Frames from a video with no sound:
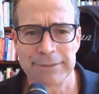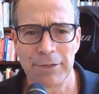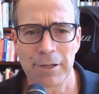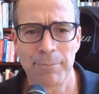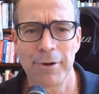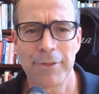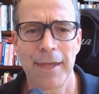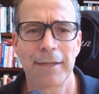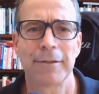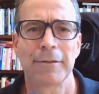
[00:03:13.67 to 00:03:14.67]
Now, compare
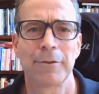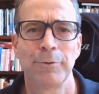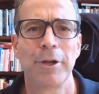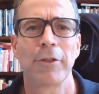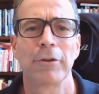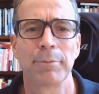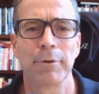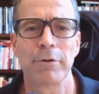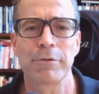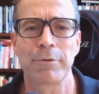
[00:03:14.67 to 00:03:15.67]
that to another
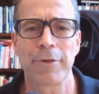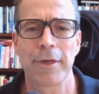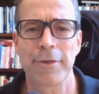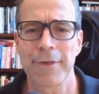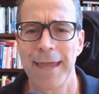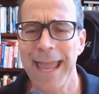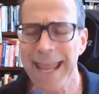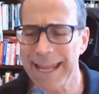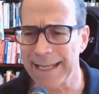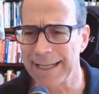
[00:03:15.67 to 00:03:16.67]
approach, which says,
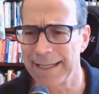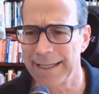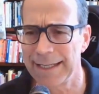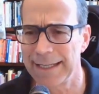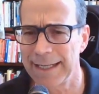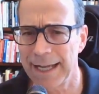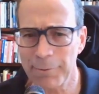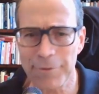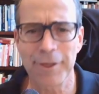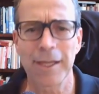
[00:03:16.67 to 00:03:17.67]
hey, I
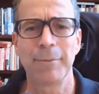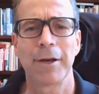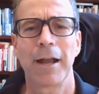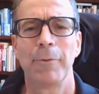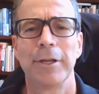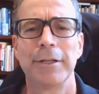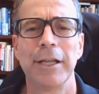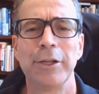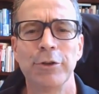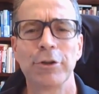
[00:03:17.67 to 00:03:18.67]
was thinking about how we could
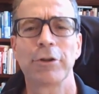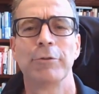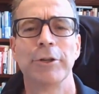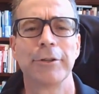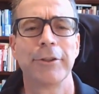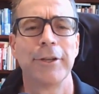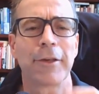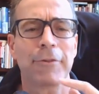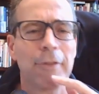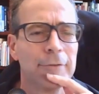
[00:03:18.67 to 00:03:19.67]
take your career to the
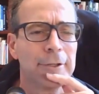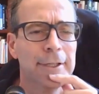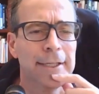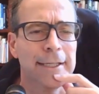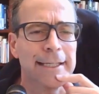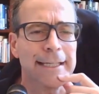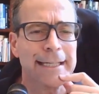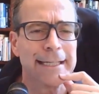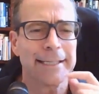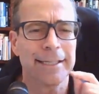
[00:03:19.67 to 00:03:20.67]
next level.
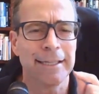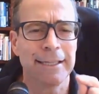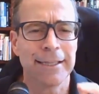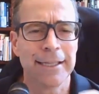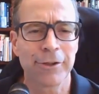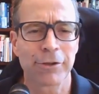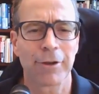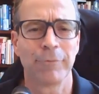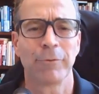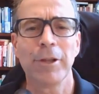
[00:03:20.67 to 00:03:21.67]
And this
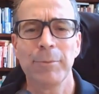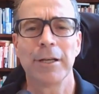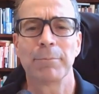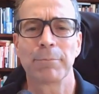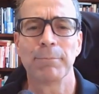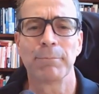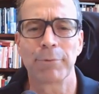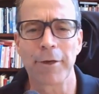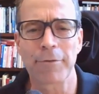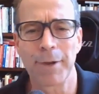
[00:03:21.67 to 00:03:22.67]
year, I've really been
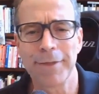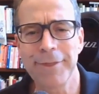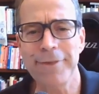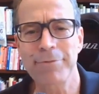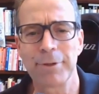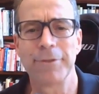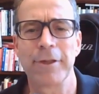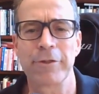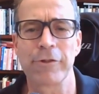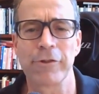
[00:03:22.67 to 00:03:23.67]
impressed by these three
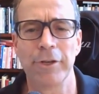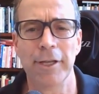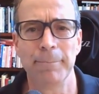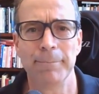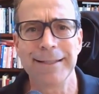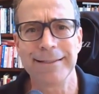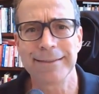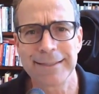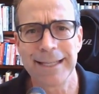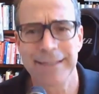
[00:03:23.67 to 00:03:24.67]
things that you did.
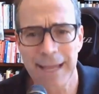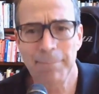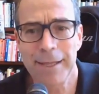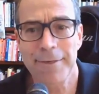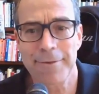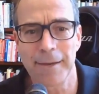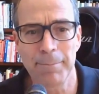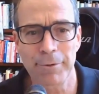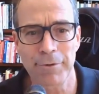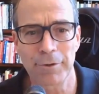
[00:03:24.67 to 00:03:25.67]
Well, and that being
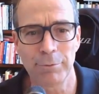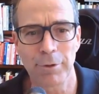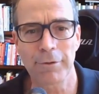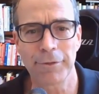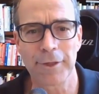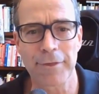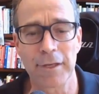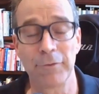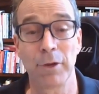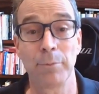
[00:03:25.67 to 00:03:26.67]
said, here's the two other things
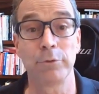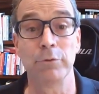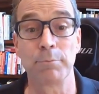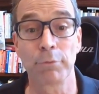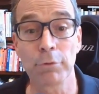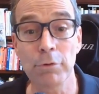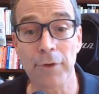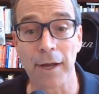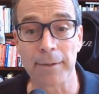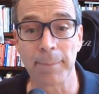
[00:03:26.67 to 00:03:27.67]
that if you're able to improve
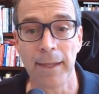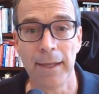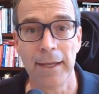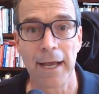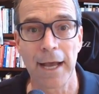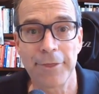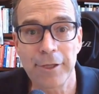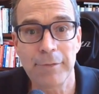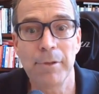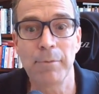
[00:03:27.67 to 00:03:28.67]
on, I
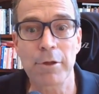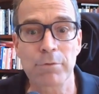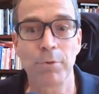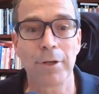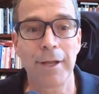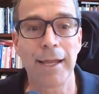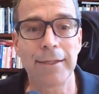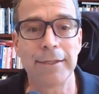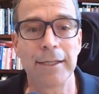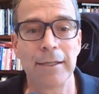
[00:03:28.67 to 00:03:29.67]
think you'd be much more
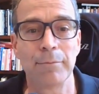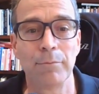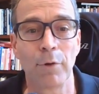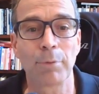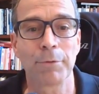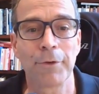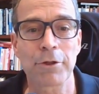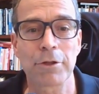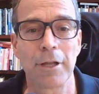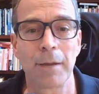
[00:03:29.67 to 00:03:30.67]
likely to get more
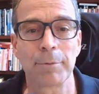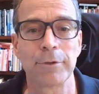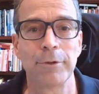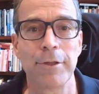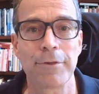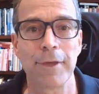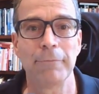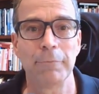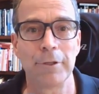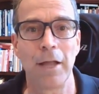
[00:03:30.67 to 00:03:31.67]
professional opportunities
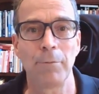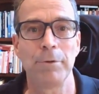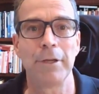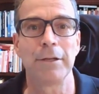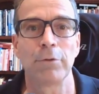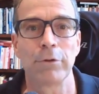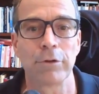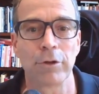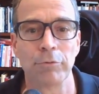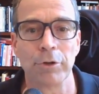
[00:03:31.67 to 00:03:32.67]
that will help you get toward
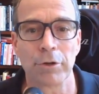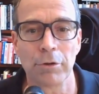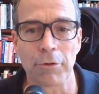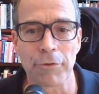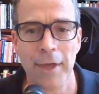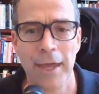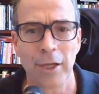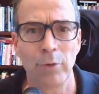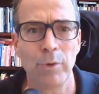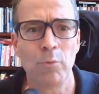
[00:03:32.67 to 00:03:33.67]
your career goals.
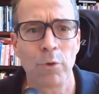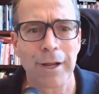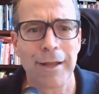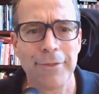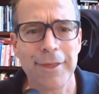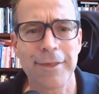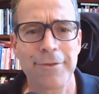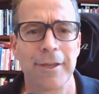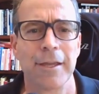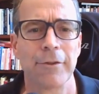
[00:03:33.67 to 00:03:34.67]
Could we work on
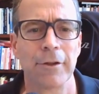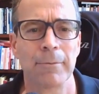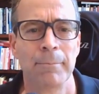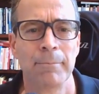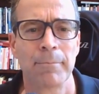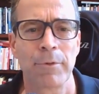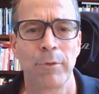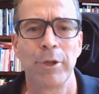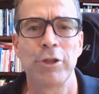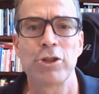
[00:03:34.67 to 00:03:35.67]
these together so
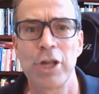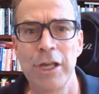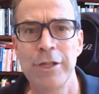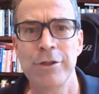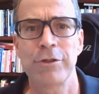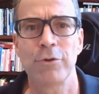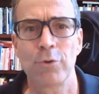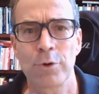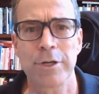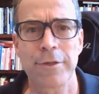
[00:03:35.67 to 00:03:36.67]
that we can change the
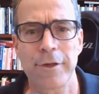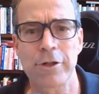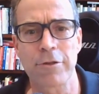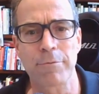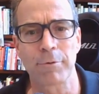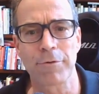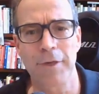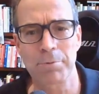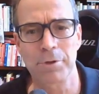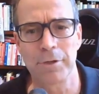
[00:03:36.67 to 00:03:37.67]
organization's
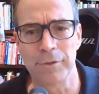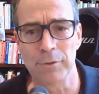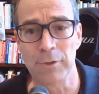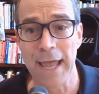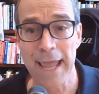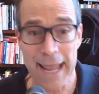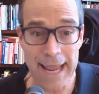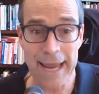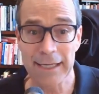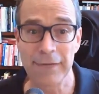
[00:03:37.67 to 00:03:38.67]
perception of you
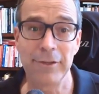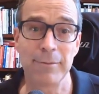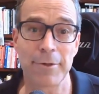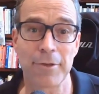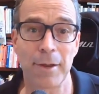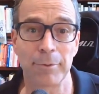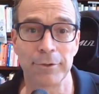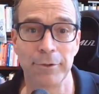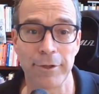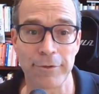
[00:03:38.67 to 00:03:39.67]
and give you the best
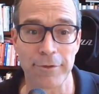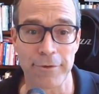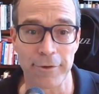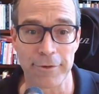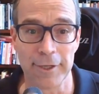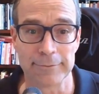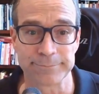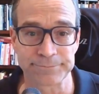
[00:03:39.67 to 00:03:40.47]
opportunities to succeed?